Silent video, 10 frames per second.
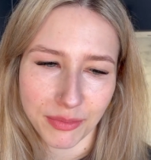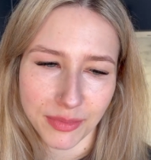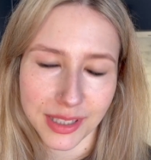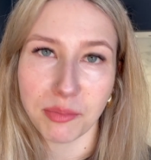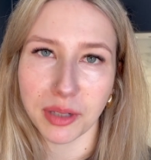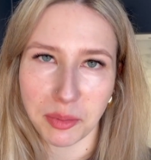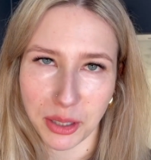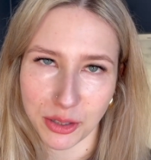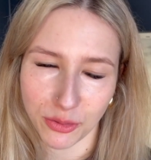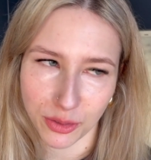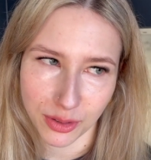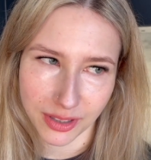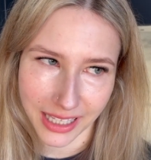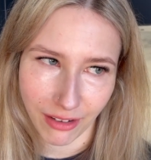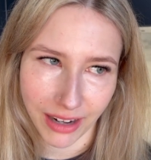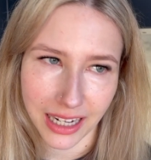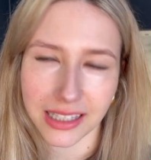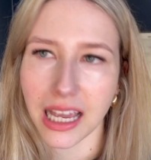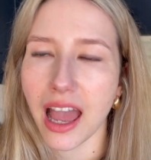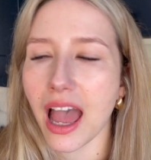Simply Beautiful series,
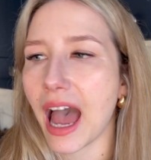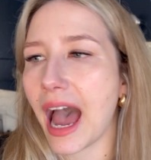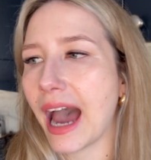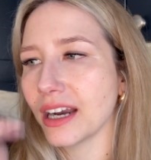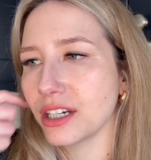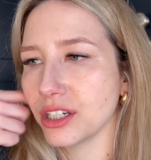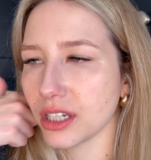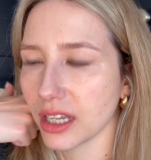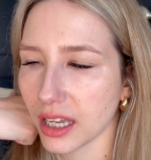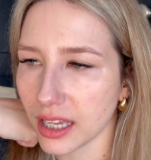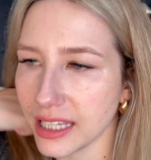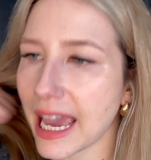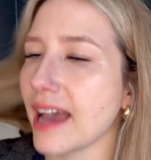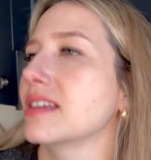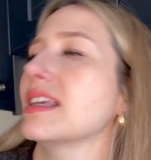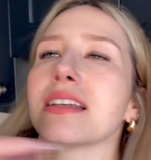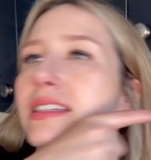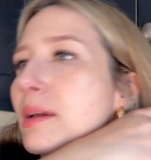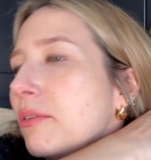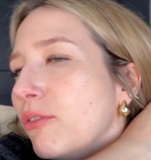and yes, as I
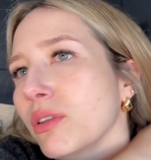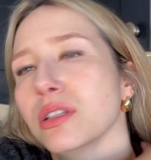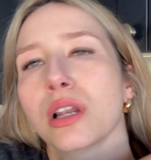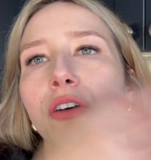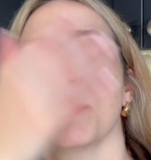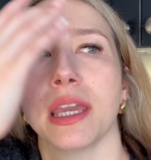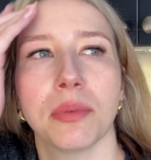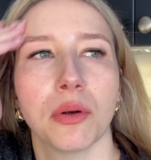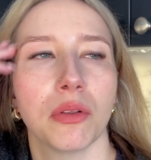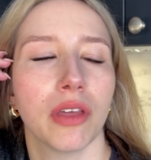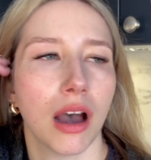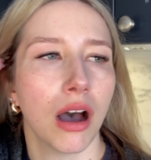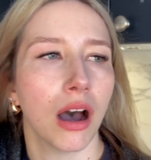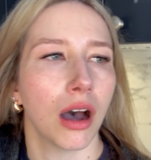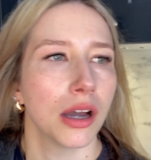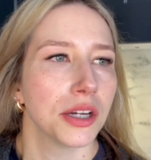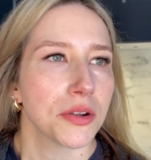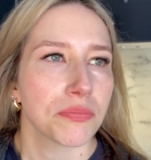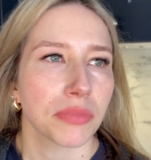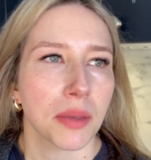said before, there's a lot of people that are
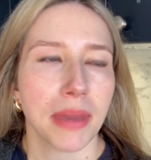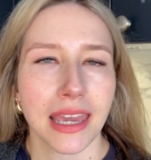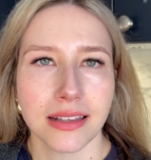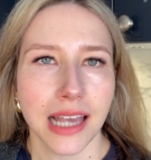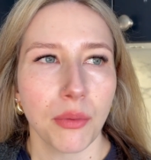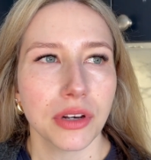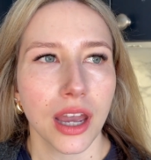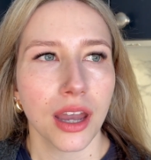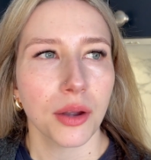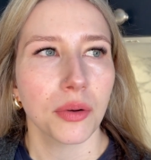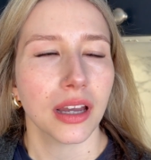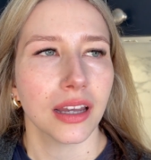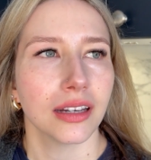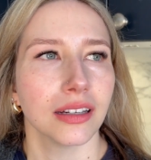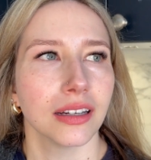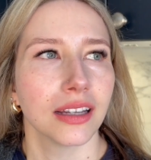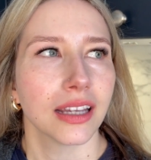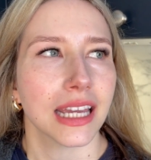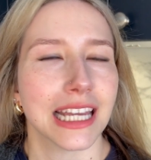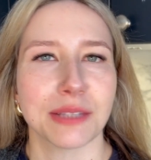baking sourdough and
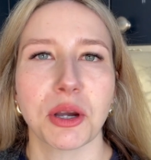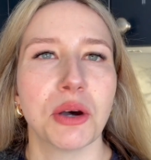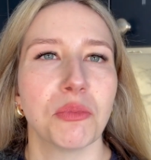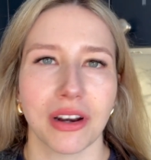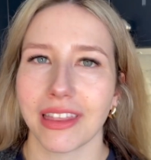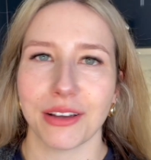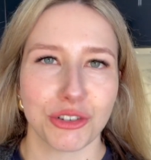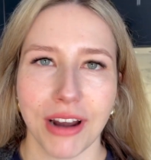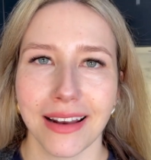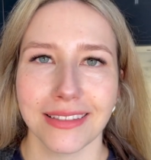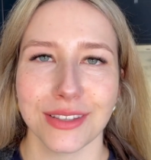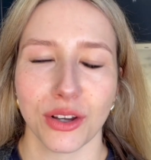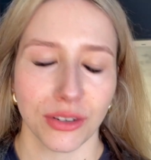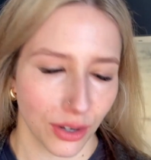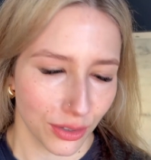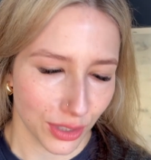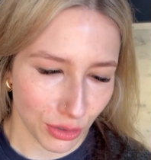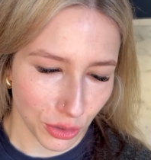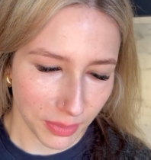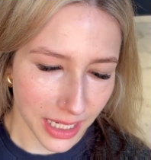it's become one of those trends on
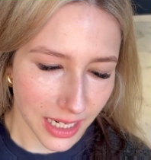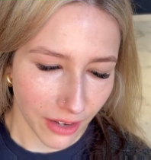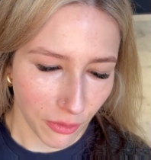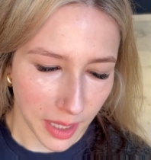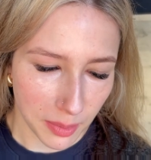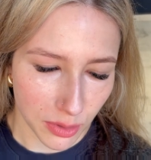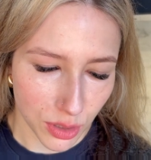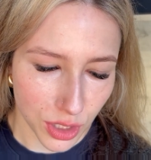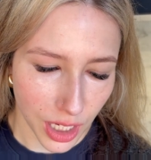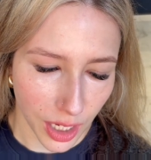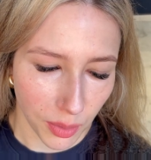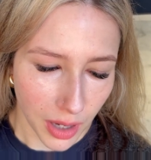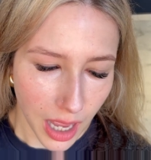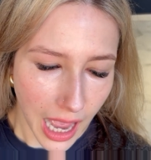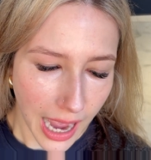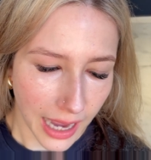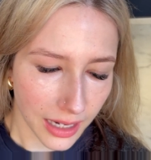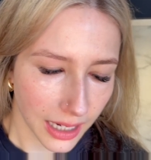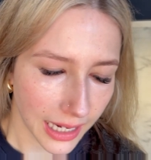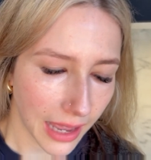social media for people to do,
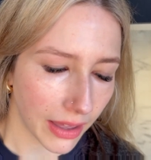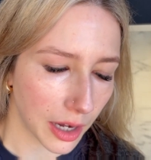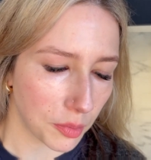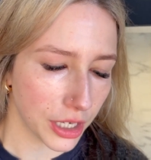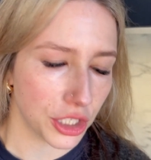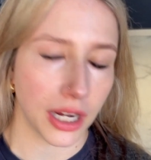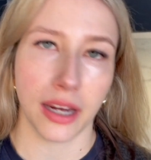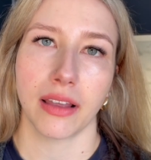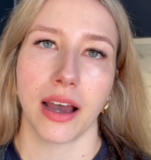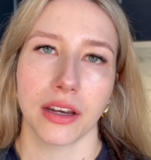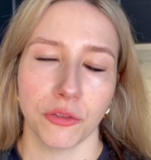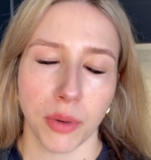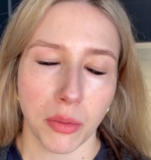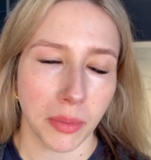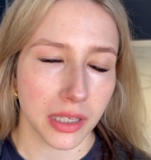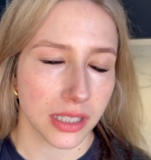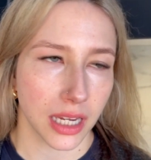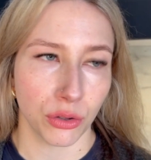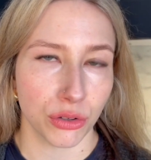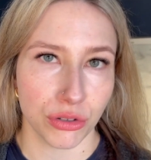and I get that and appreciate that, and you've probably seen
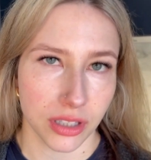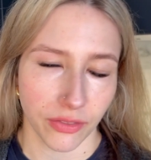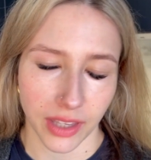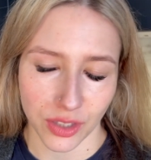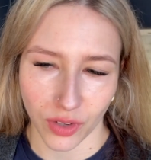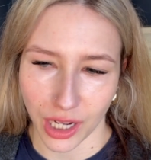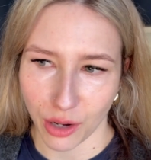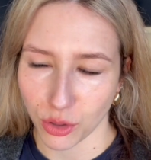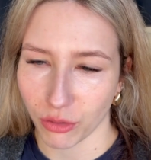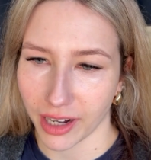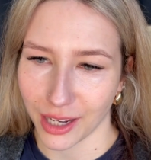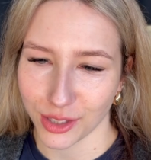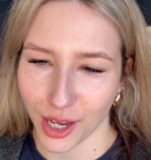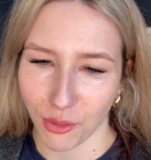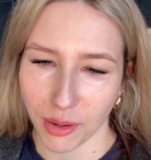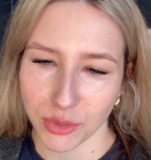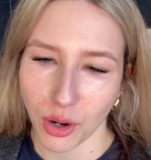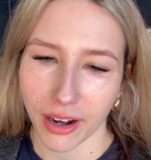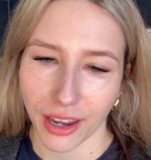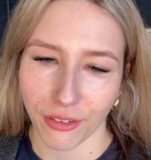hundreds of these videos already, so I'm
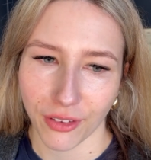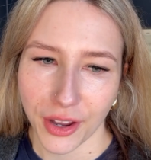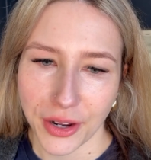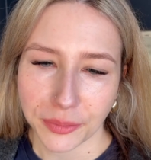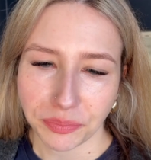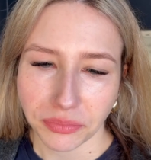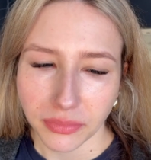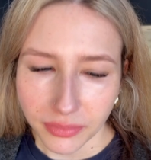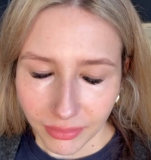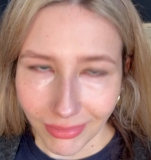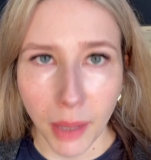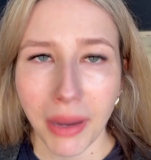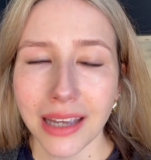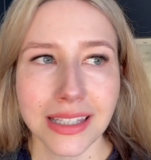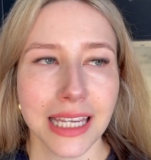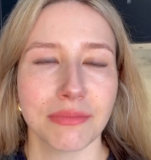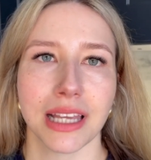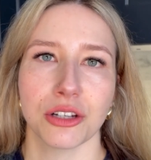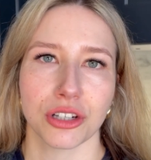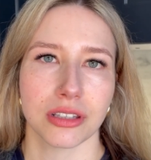sorry if mine seems
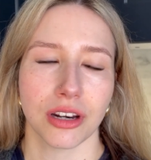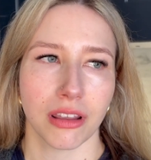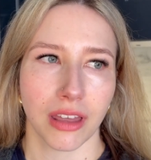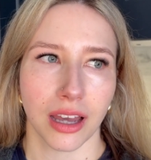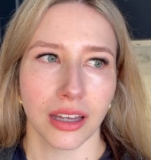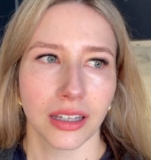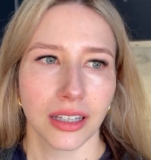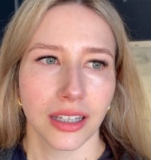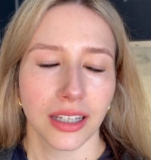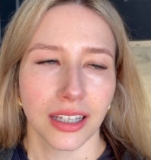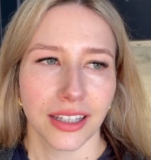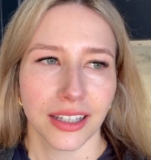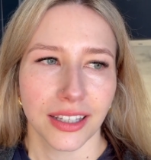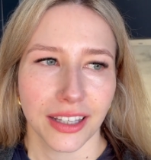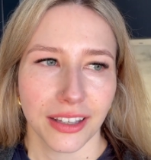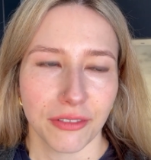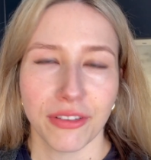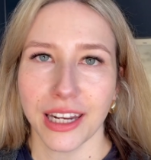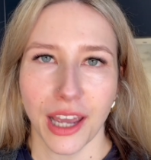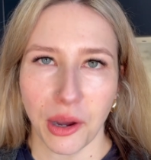like just another
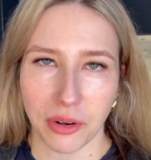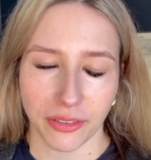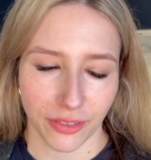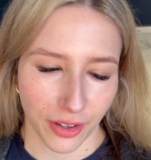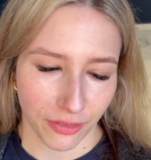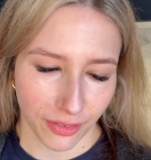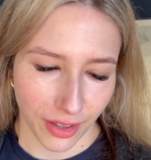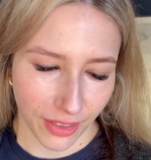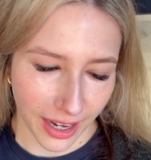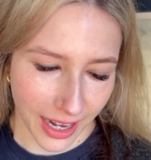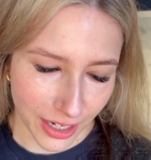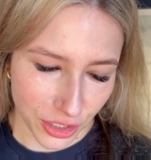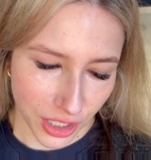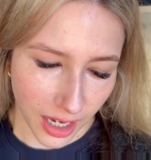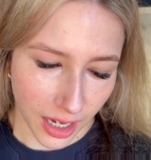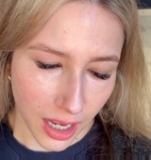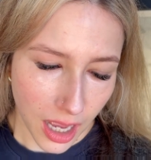video of that nature.